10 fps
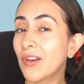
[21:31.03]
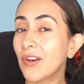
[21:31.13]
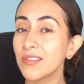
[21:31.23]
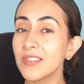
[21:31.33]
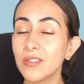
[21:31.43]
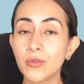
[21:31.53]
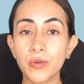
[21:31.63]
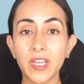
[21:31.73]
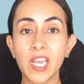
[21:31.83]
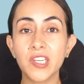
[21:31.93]
content
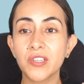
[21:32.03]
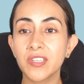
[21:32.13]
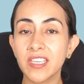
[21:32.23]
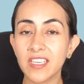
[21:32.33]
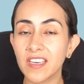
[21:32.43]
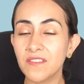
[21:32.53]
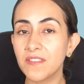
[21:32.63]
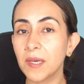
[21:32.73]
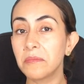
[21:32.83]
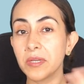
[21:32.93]
creation in
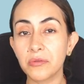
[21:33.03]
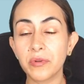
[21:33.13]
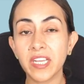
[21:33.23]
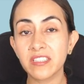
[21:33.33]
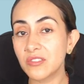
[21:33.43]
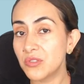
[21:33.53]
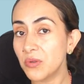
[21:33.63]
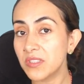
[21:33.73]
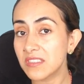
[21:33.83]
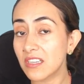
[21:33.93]
Canva but really related to
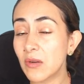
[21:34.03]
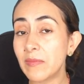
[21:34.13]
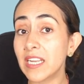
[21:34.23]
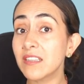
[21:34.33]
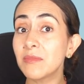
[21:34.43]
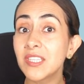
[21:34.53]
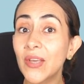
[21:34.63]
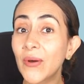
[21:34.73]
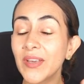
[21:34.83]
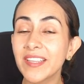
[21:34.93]
Instagram. Let me
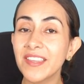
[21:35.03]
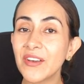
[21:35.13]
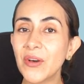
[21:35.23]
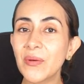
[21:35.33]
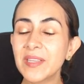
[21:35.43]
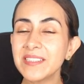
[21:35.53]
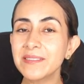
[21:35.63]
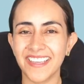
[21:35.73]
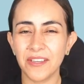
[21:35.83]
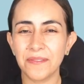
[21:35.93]
know in the
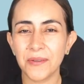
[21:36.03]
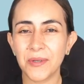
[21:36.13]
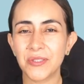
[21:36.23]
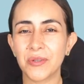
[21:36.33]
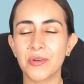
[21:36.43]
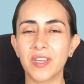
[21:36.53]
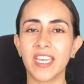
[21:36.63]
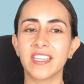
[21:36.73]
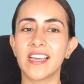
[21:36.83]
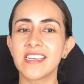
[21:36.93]
comments. If you want to
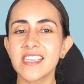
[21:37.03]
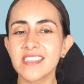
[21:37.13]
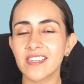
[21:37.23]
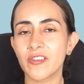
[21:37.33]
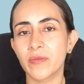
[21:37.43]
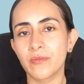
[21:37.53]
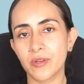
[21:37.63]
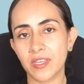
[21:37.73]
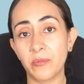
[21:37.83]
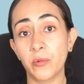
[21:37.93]
create an Instagram
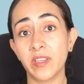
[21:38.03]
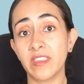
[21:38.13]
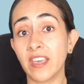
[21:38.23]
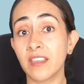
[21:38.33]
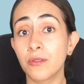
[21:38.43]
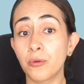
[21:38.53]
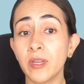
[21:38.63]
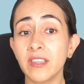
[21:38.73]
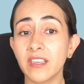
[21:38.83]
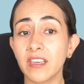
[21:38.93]
mockup with a
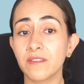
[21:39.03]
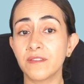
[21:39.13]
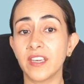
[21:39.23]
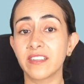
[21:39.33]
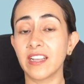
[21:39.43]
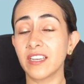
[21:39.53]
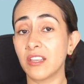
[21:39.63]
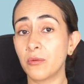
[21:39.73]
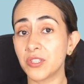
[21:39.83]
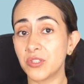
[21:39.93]
3D effect like
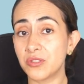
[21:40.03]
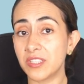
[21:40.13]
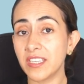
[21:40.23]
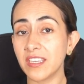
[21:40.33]
the one you see